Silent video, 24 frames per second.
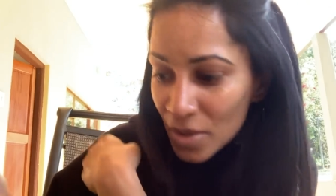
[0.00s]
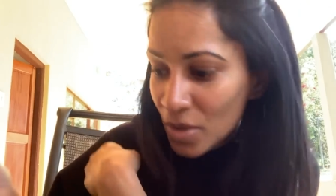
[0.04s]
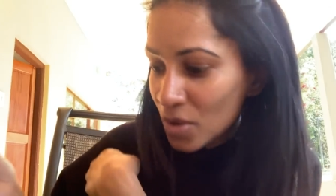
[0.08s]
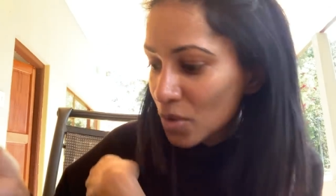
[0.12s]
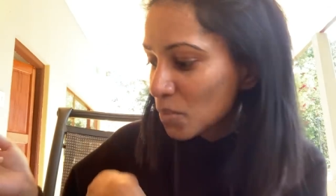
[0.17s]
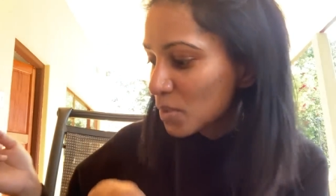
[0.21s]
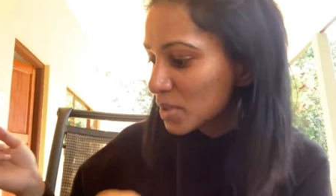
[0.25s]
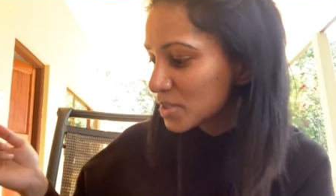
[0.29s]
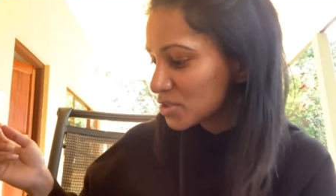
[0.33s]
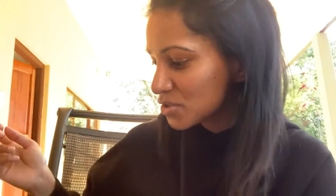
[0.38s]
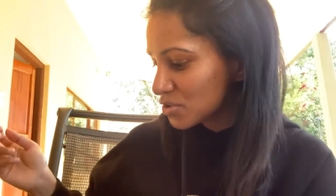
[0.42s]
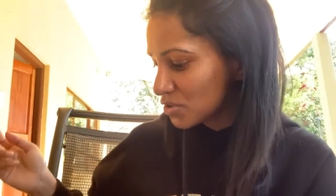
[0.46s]

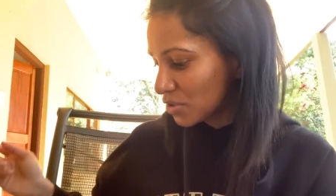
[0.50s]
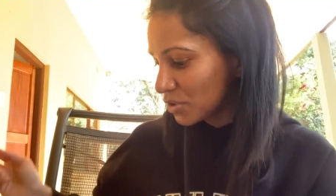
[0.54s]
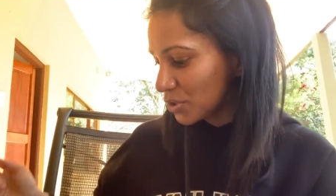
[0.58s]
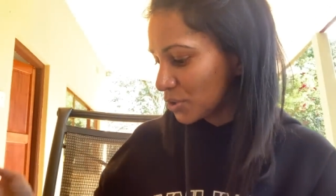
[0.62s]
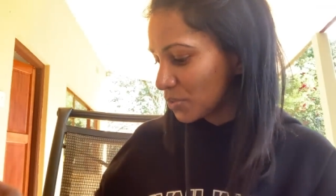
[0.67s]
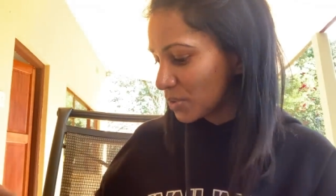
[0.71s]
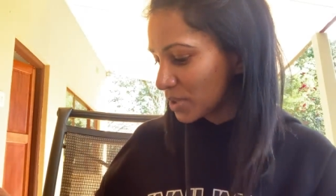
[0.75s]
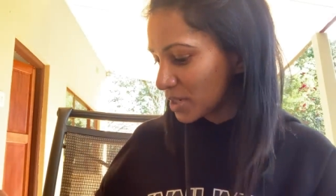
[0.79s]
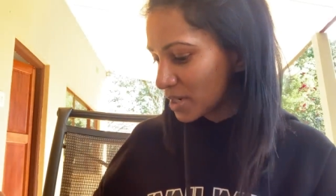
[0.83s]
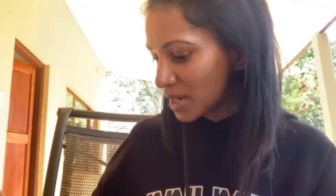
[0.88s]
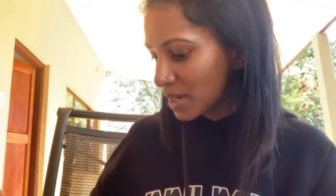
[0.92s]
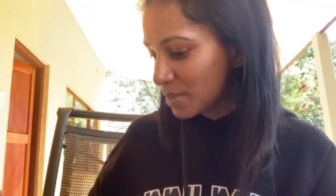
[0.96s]
What's wrong? You
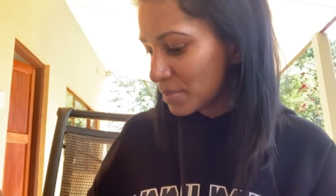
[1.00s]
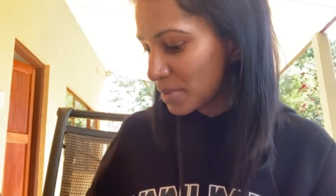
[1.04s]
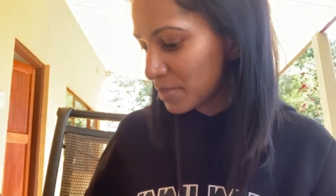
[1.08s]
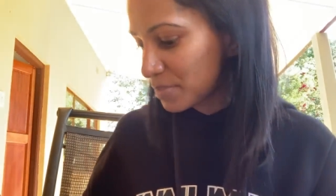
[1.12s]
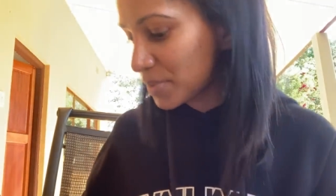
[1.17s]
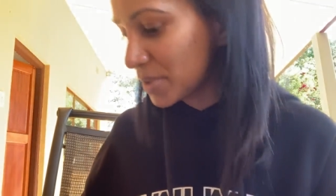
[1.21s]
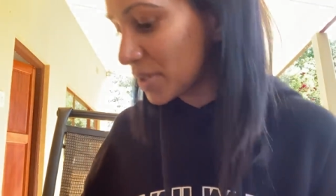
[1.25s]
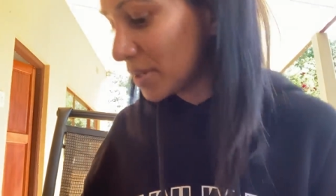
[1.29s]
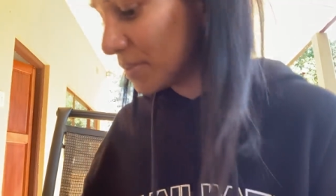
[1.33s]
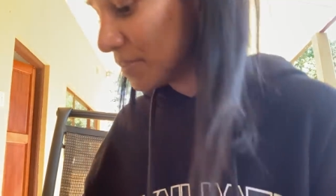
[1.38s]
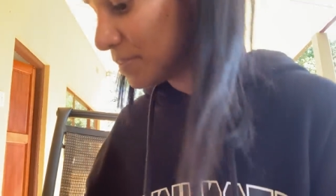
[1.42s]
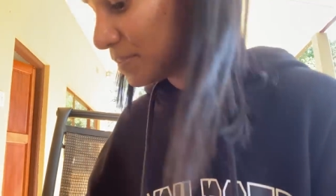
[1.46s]
want to come up
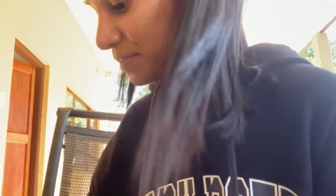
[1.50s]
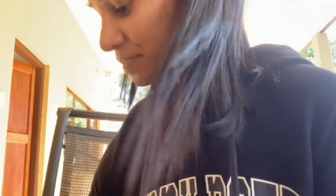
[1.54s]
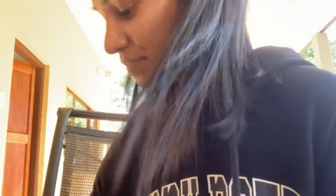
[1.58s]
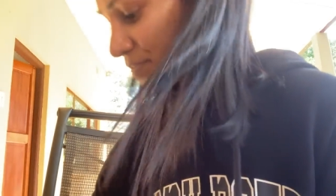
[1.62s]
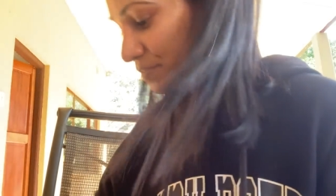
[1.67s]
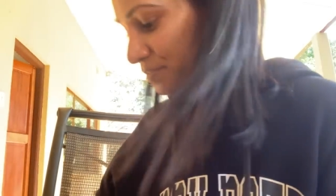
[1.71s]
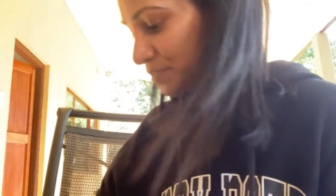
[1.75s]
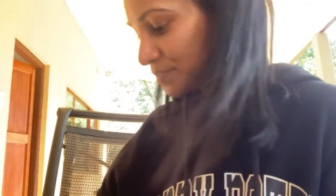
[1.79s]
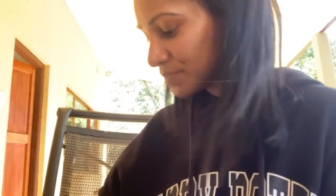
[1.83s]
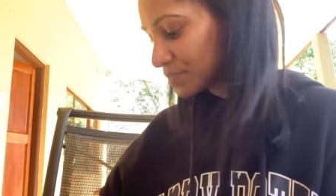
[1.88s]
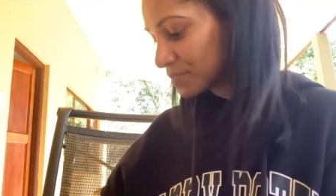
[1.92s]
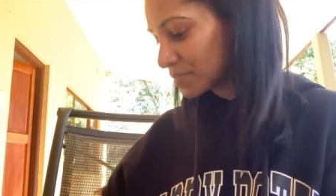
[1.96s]
here?
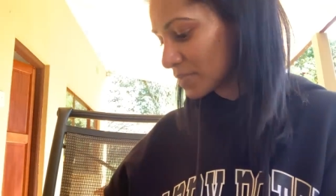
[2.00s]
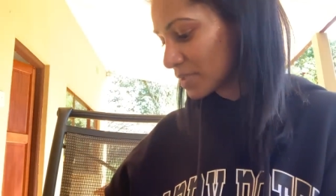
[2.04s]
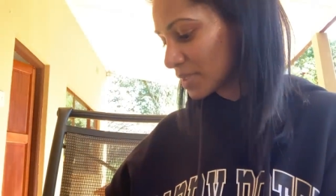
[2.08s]
Hmm?